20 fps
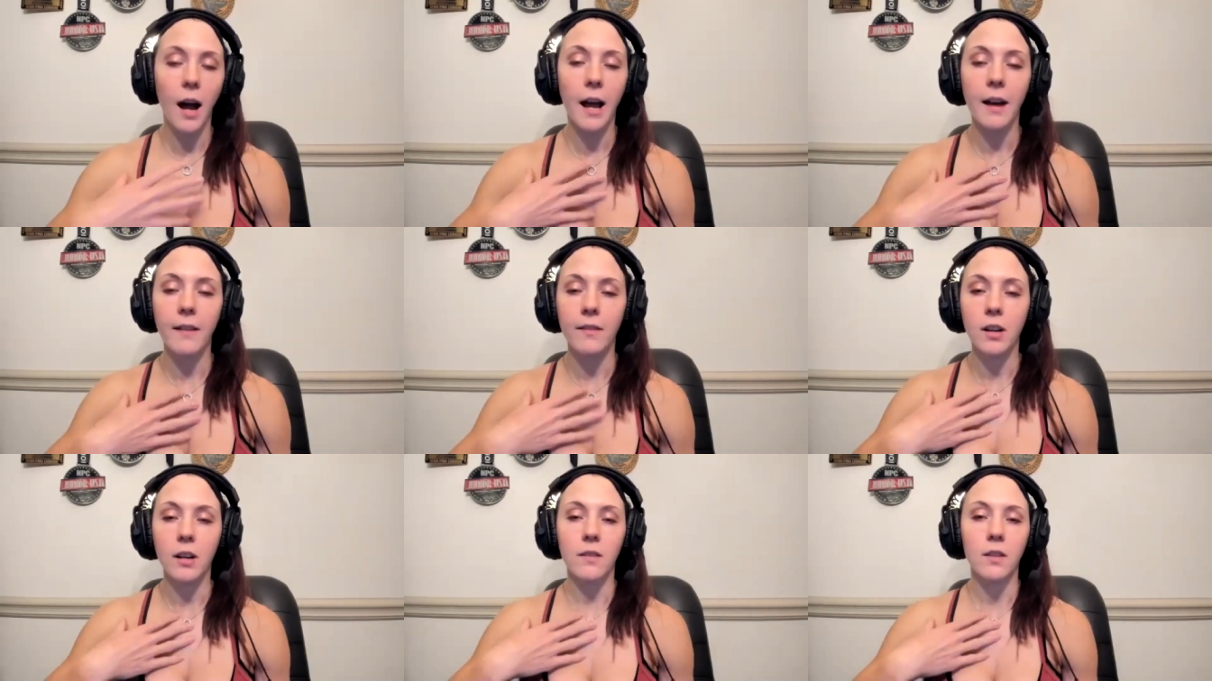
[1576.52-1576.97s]
I
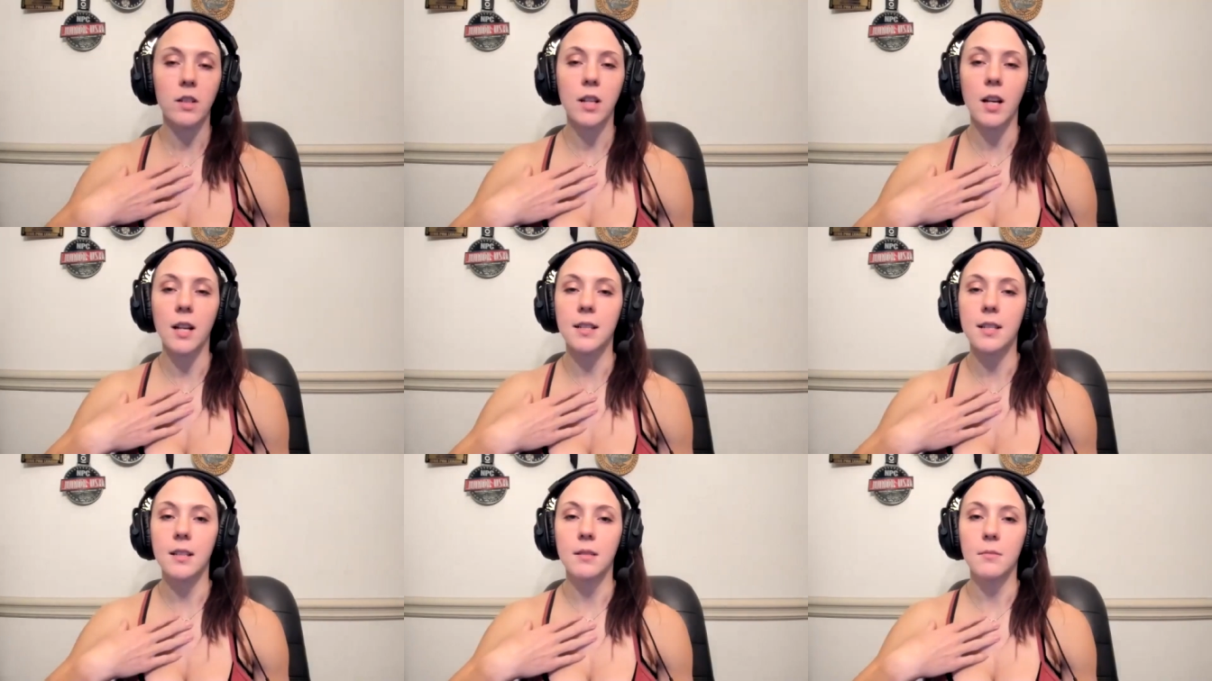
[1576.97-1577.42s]
haven't ever
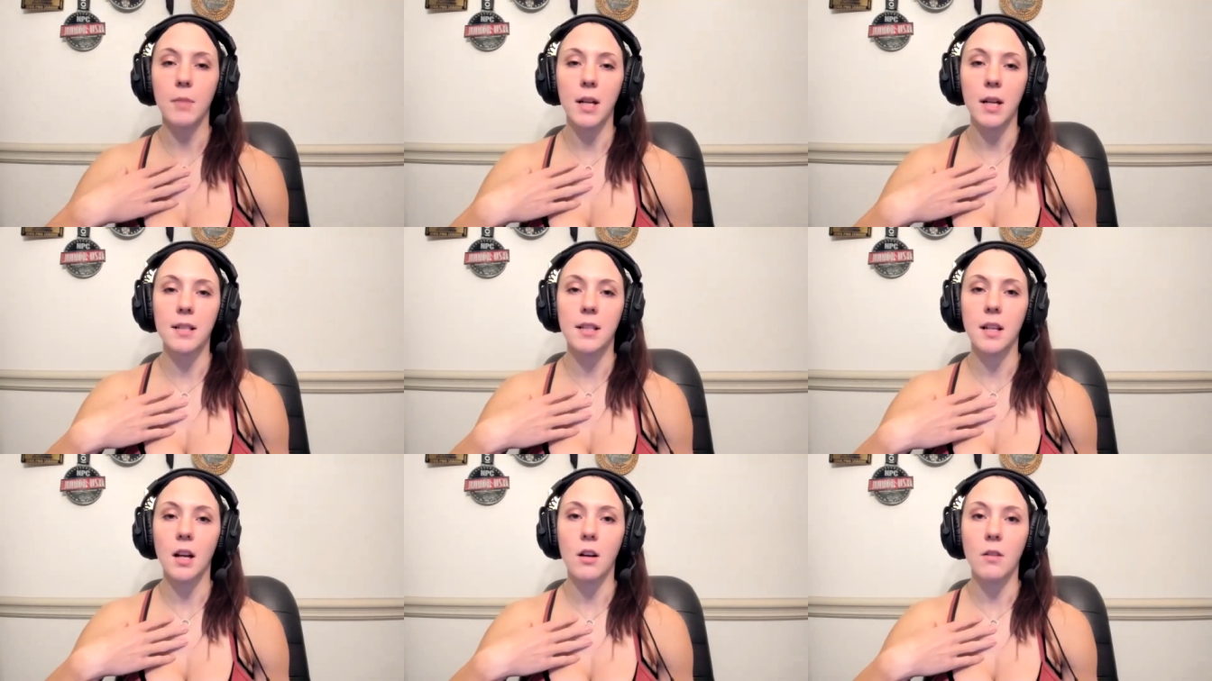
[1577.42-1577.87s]
tested
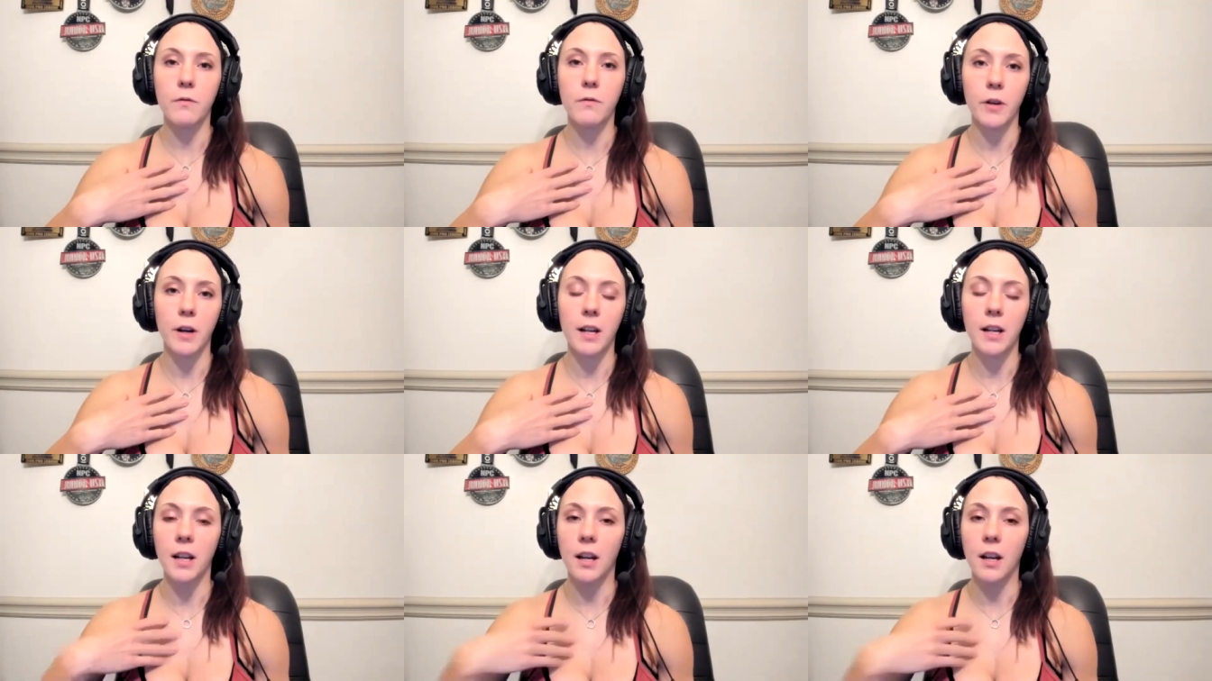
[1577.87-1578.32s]
myself
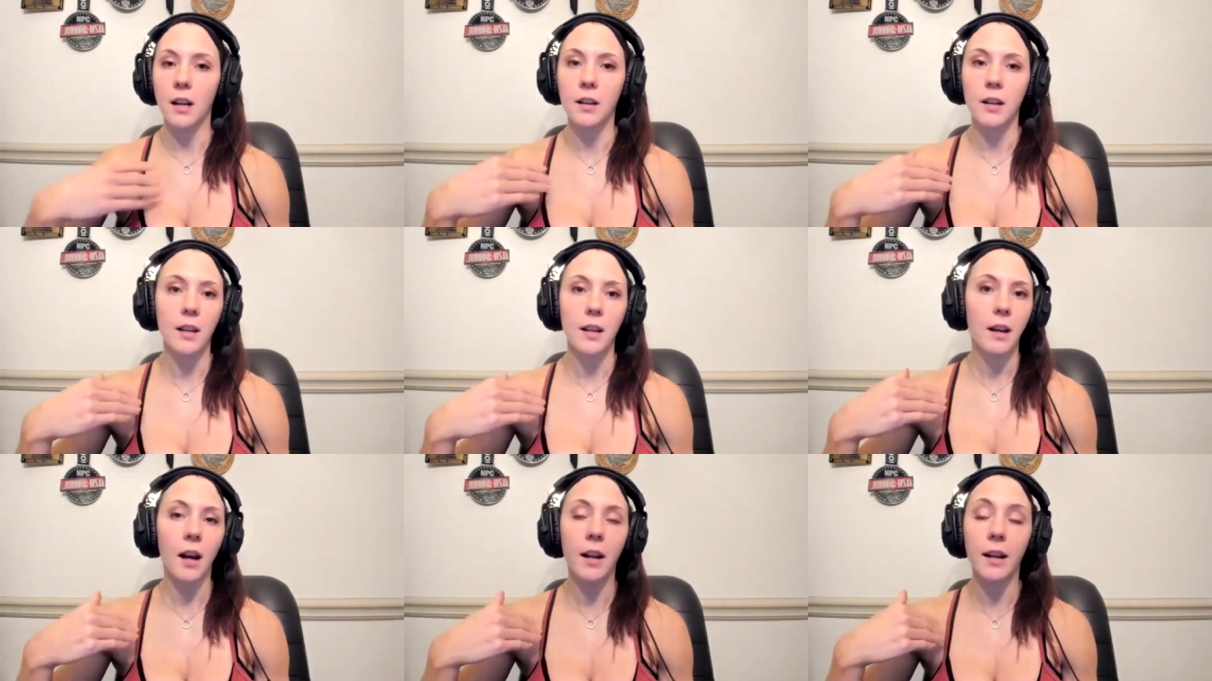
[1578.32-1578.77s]
or any on,
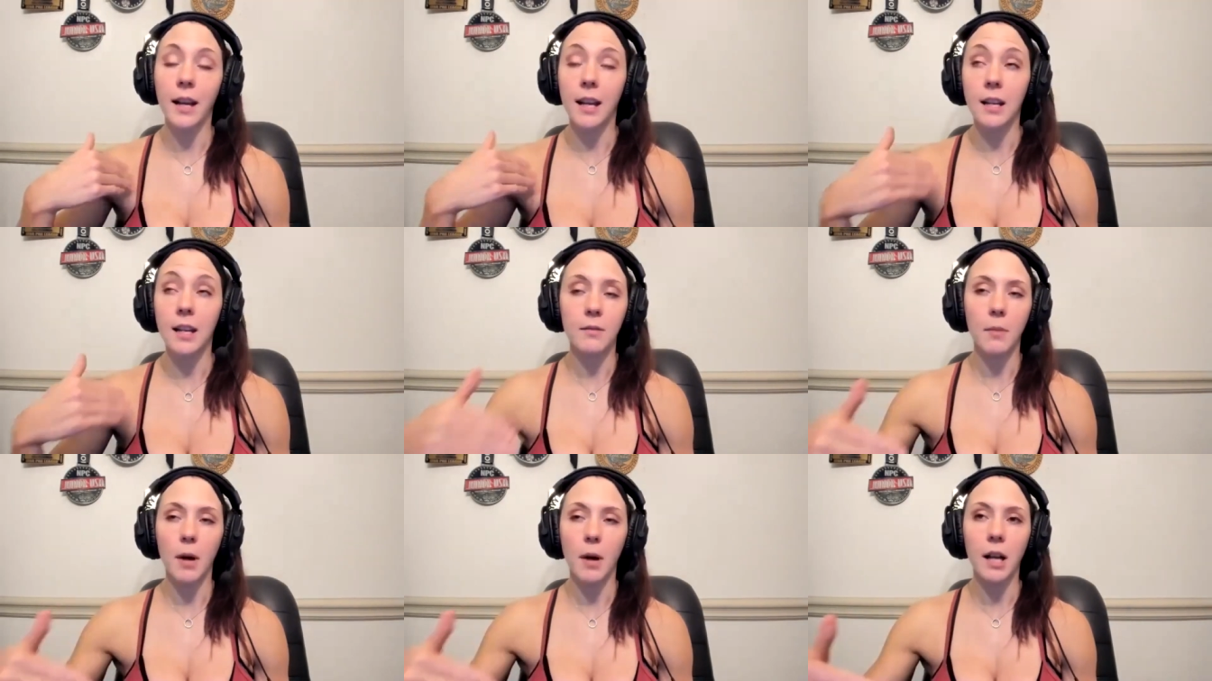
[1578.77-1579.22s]
on
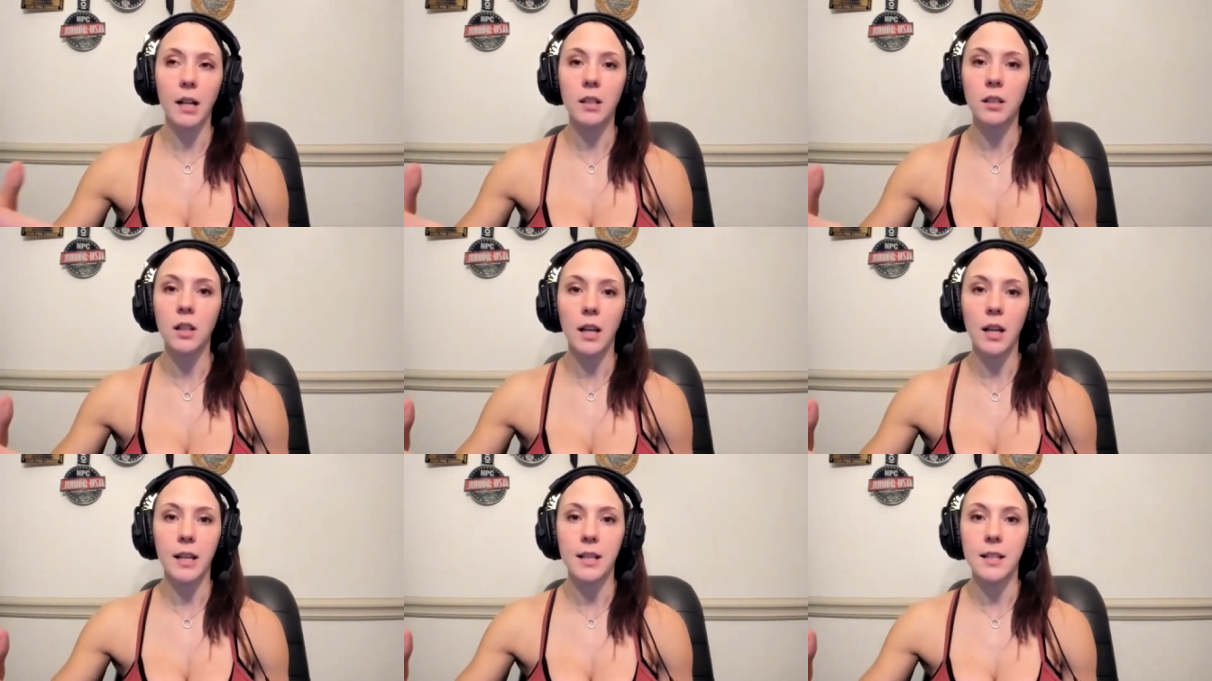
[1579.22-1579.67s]
any of my
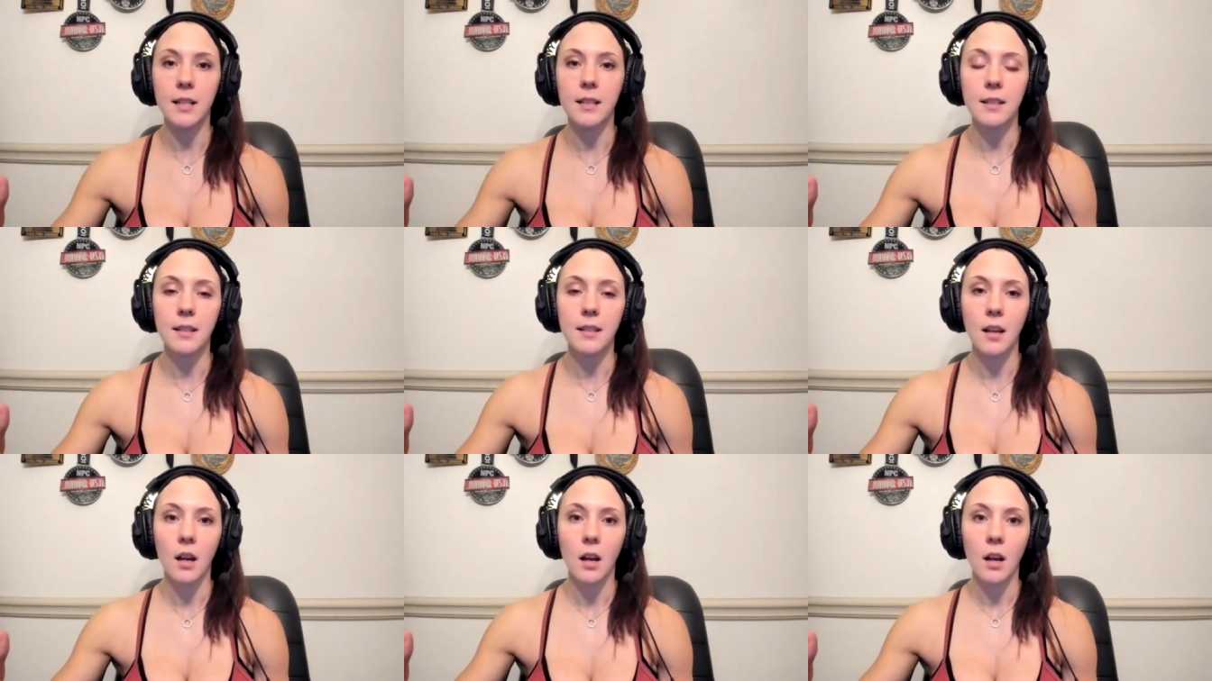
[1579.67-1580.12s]

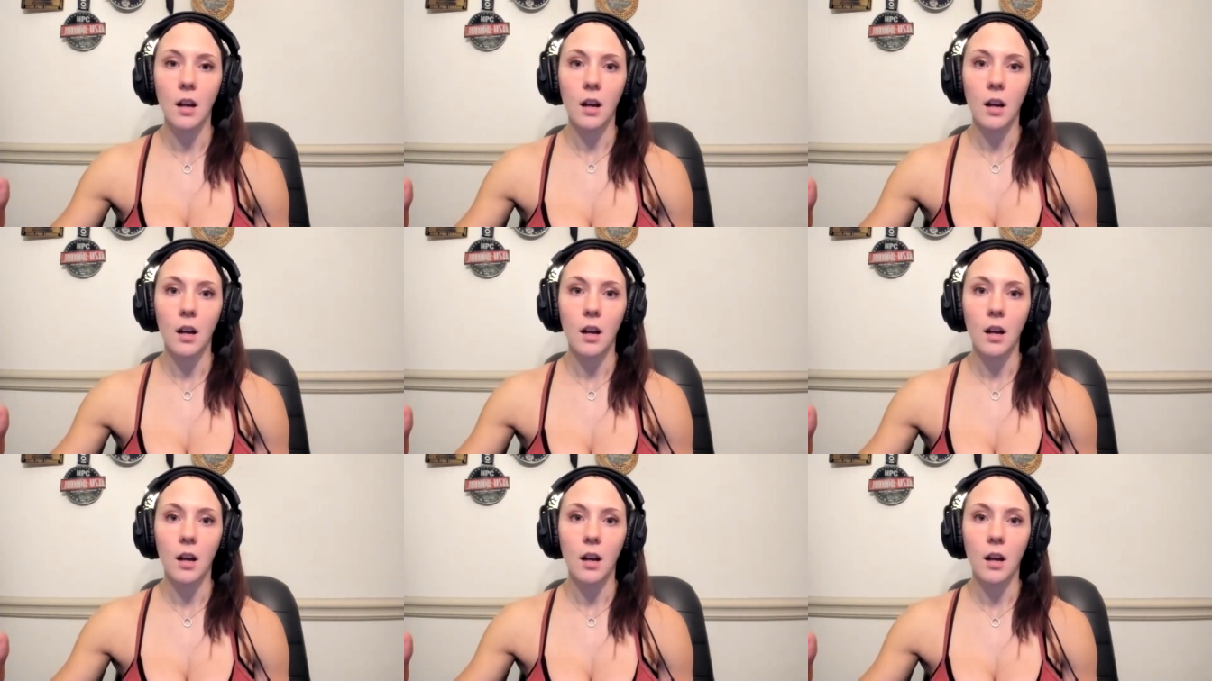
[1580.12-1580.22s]
clients